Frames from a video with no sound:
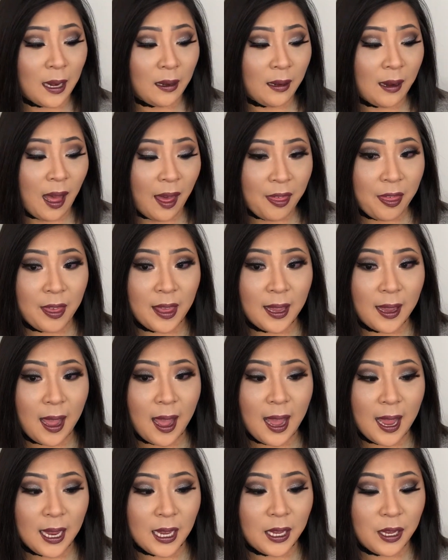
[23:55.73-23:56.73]
Nothing
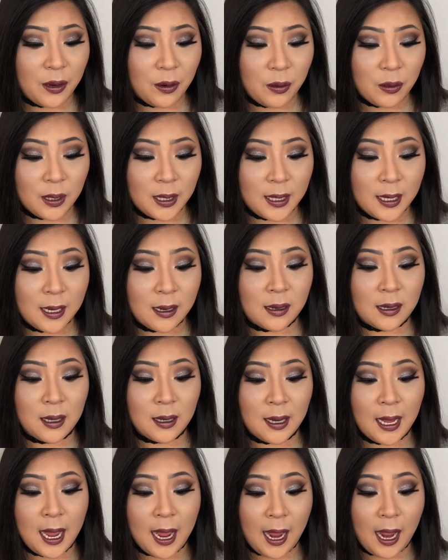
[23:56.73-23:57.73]
I used here
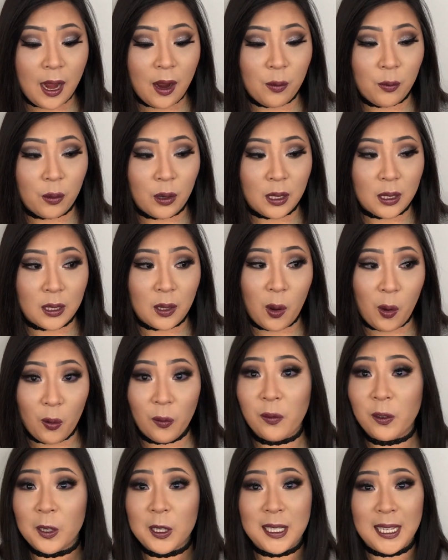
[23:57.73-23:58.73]
today was
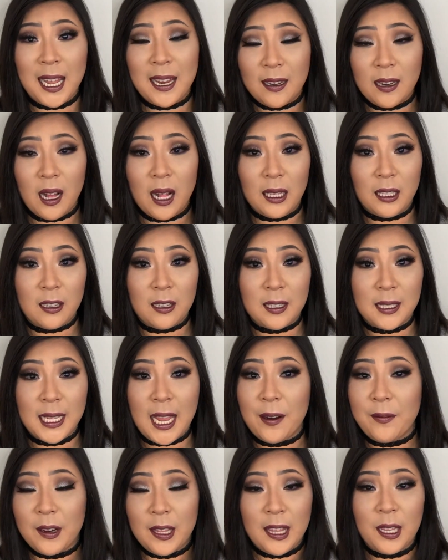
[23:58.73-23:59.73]
over $10.
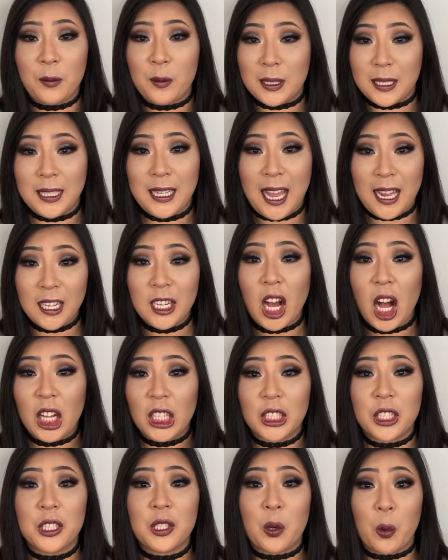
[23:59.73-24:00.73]
Everything was
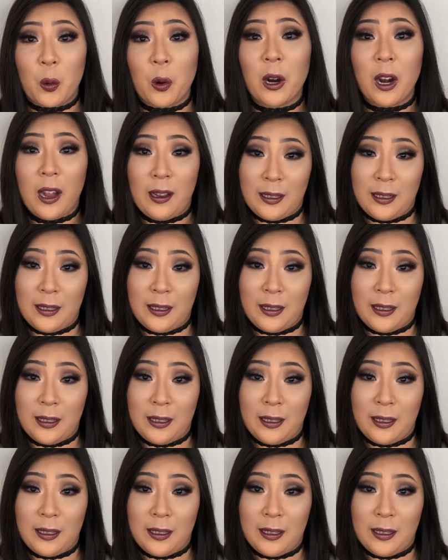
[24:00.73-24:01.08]
$10 or